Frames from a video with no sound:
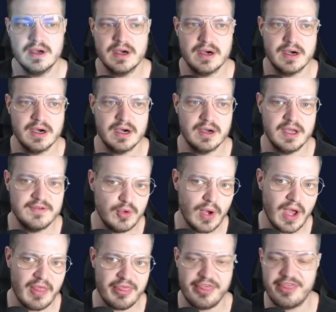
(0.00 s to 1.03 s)
If you
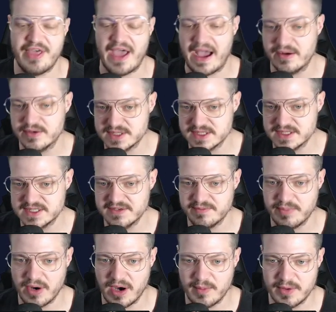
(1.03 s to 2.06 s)
had thousands
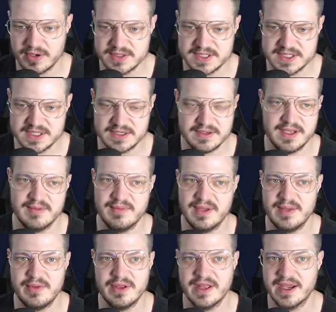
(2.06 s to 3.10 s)
of bombers and
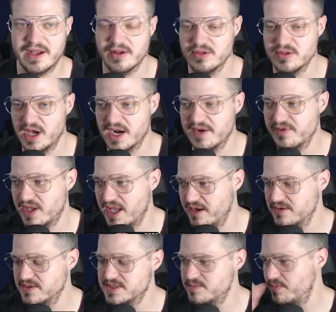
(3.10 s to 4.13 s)
maybe like a lot of
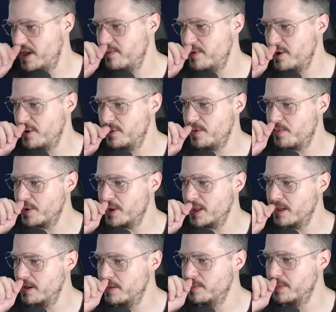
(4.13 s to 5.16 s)
accounts, maybe it would be pretty
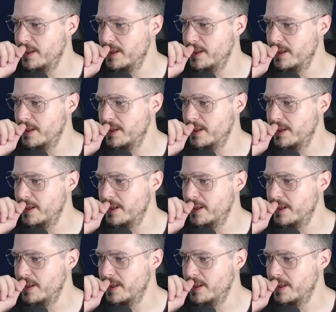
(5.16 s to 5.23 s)
good.